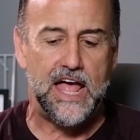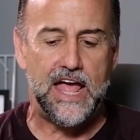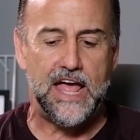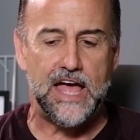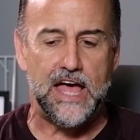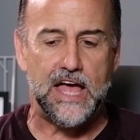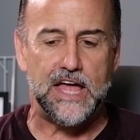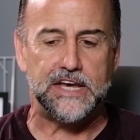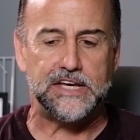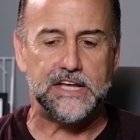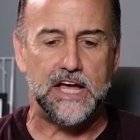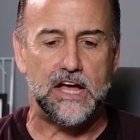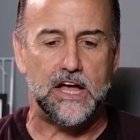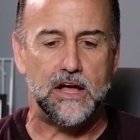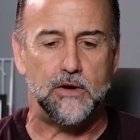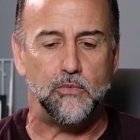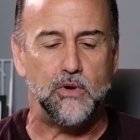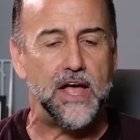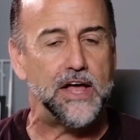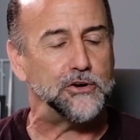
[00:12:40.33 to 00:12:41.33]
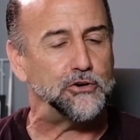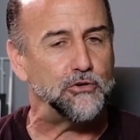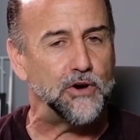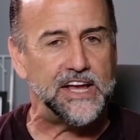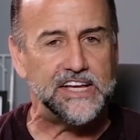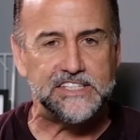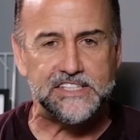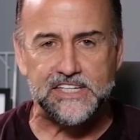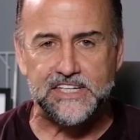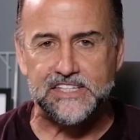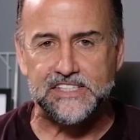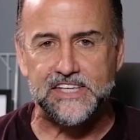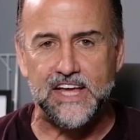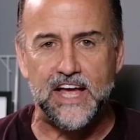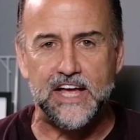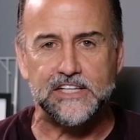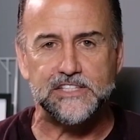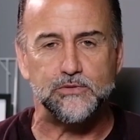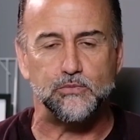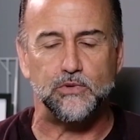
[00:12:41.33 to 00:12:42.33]
And um, we had great
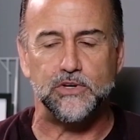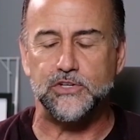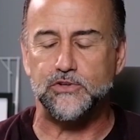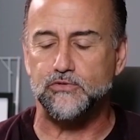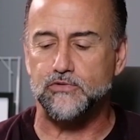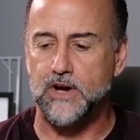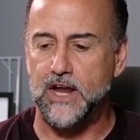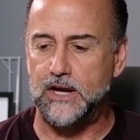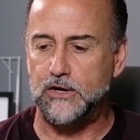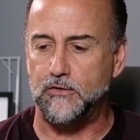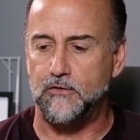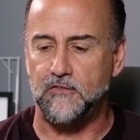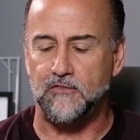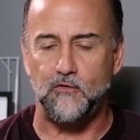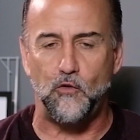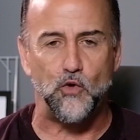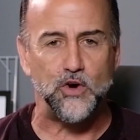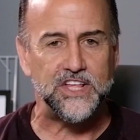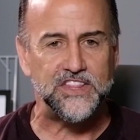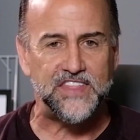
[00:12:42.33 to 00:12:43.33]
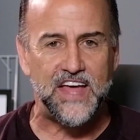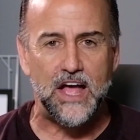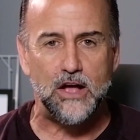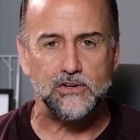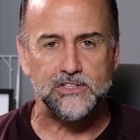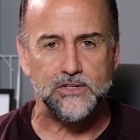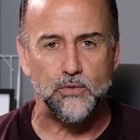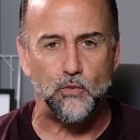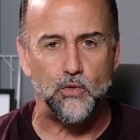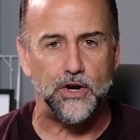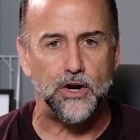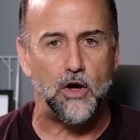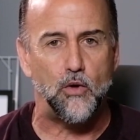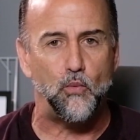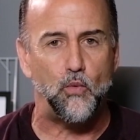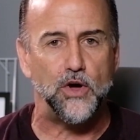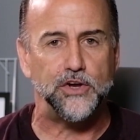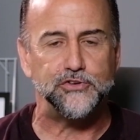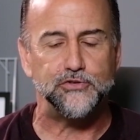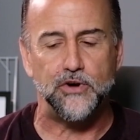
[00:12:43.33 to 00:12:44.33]
success. We trained over 40,000 one
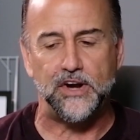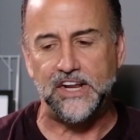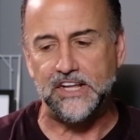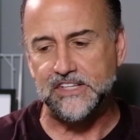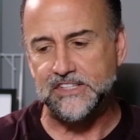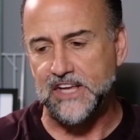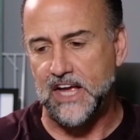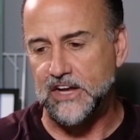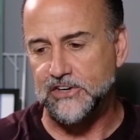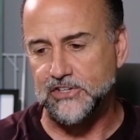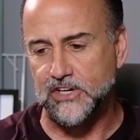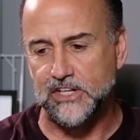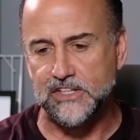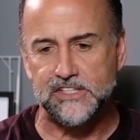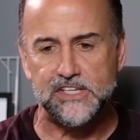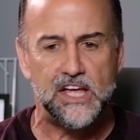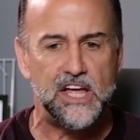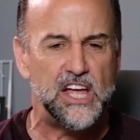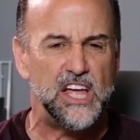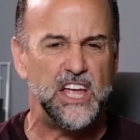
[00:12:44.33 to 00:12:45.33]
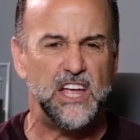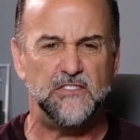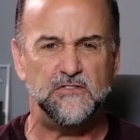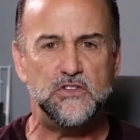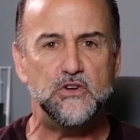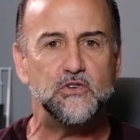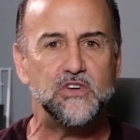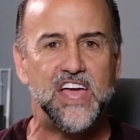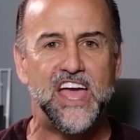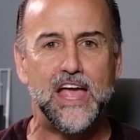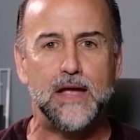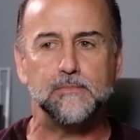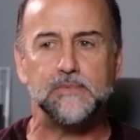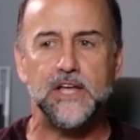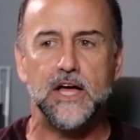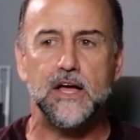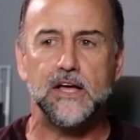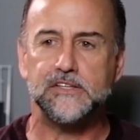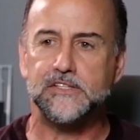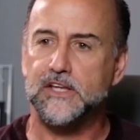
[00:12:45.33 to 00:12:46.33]
on one training sessions. If you came
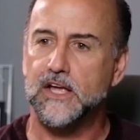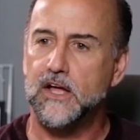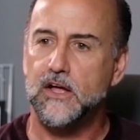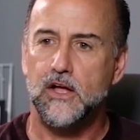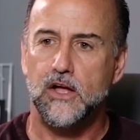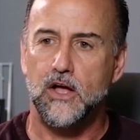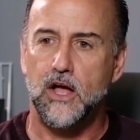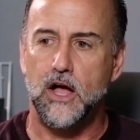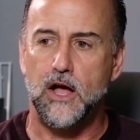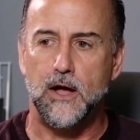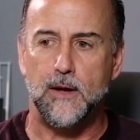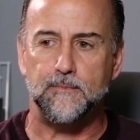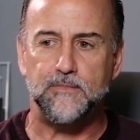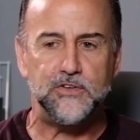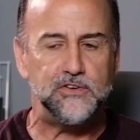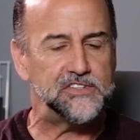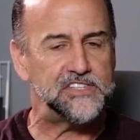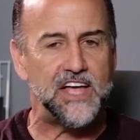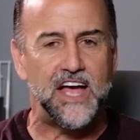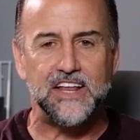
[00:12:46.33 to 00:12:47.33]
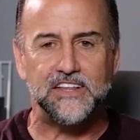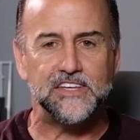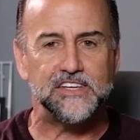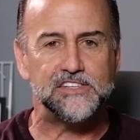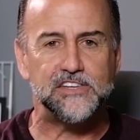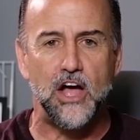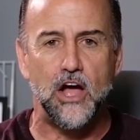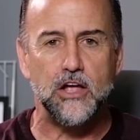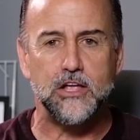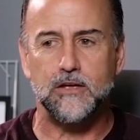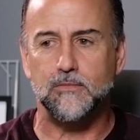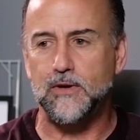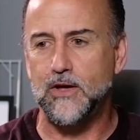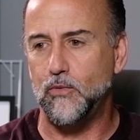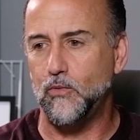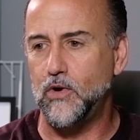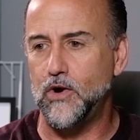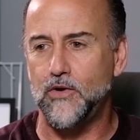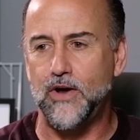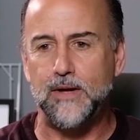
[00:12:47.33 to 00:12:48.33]
to us, um, you signed this
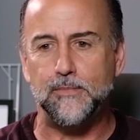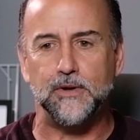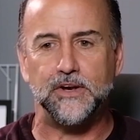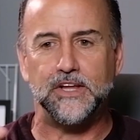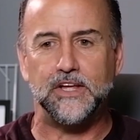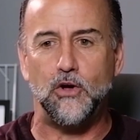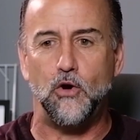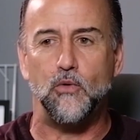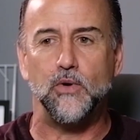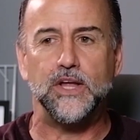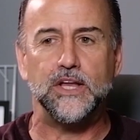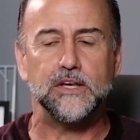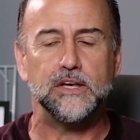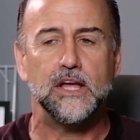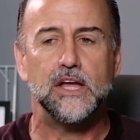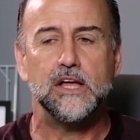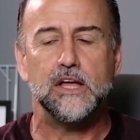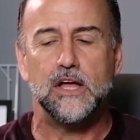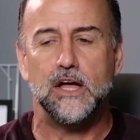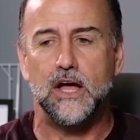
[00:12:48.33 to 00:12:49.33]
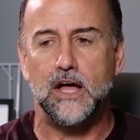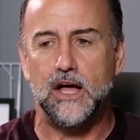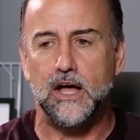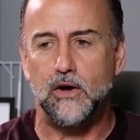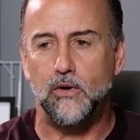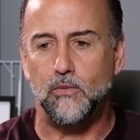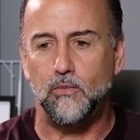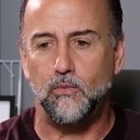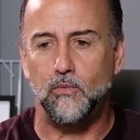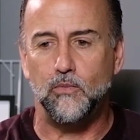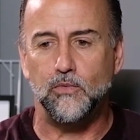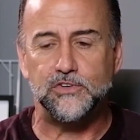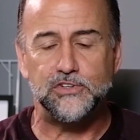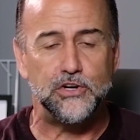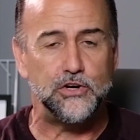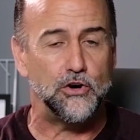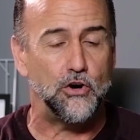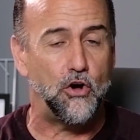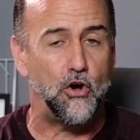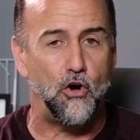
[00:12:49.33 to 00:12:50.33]
document, we were able to go in uh,
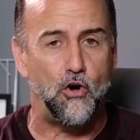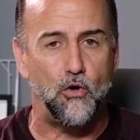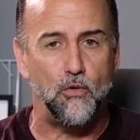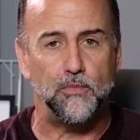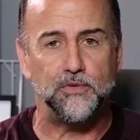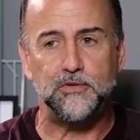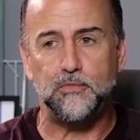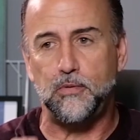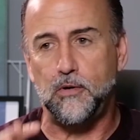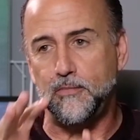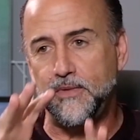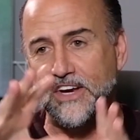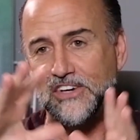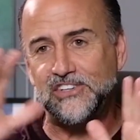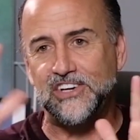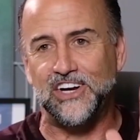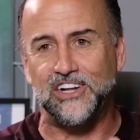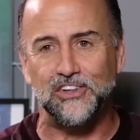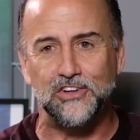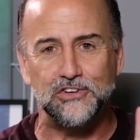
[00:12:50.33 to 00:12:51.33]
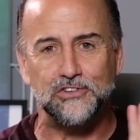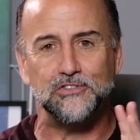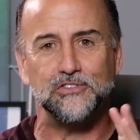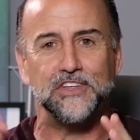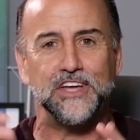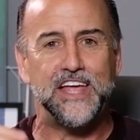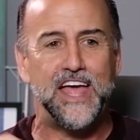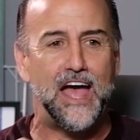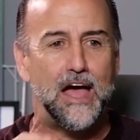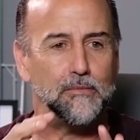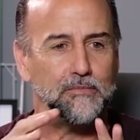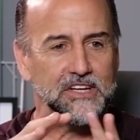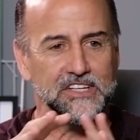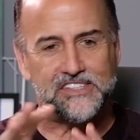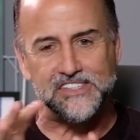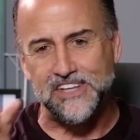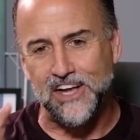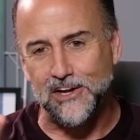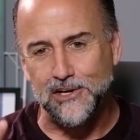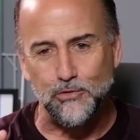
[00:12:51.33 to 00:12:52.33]
to your home with your permission and look through the
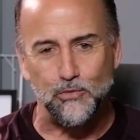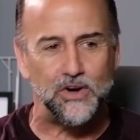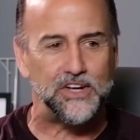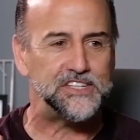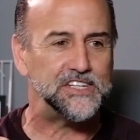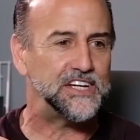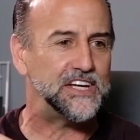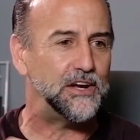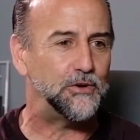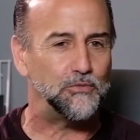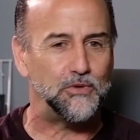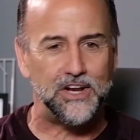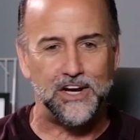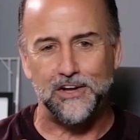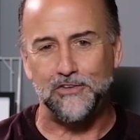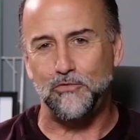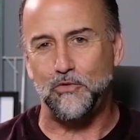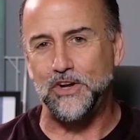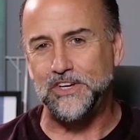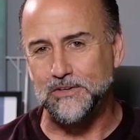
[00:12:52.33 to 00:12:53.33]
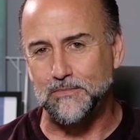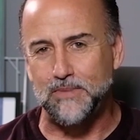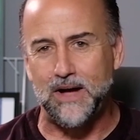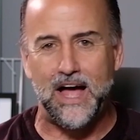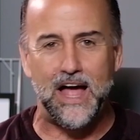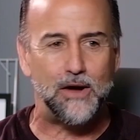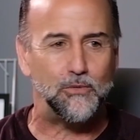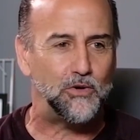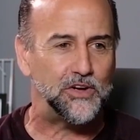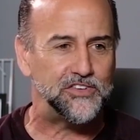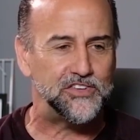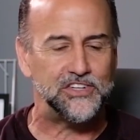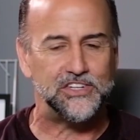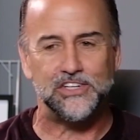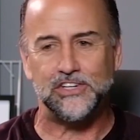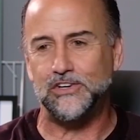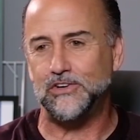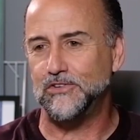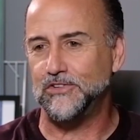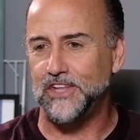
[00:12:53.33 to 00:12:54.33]
cabinets, tell you what to get rid of, what to buy, what to
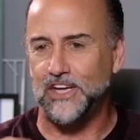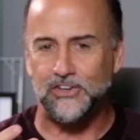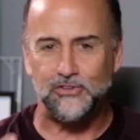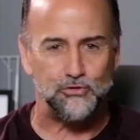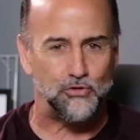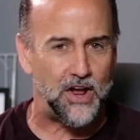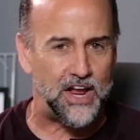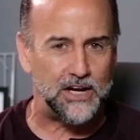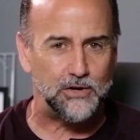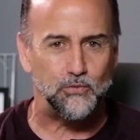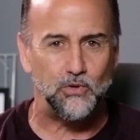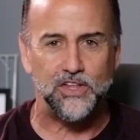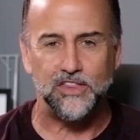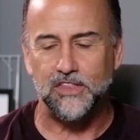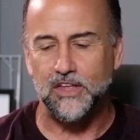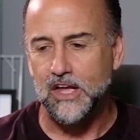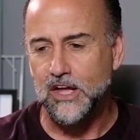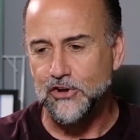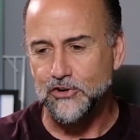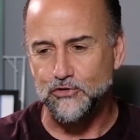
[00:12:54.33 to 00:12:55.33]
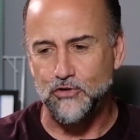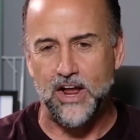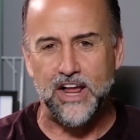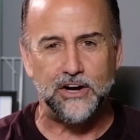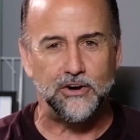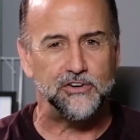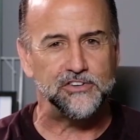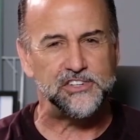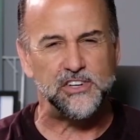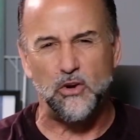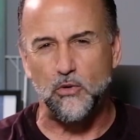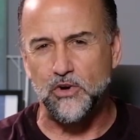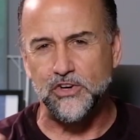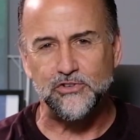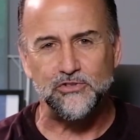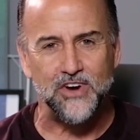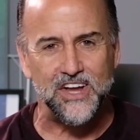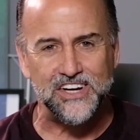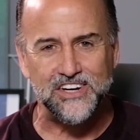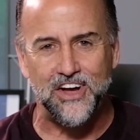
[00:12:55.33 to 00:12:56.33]
do. They trained with trainers, no
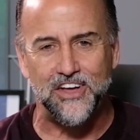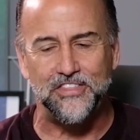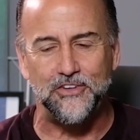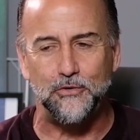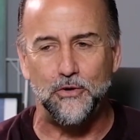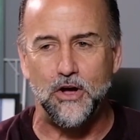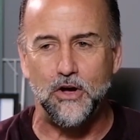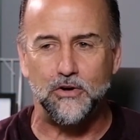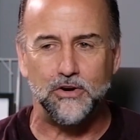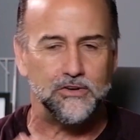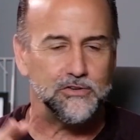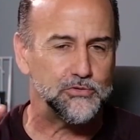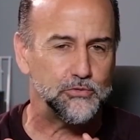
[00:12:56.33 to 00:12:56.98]
one trained on their own.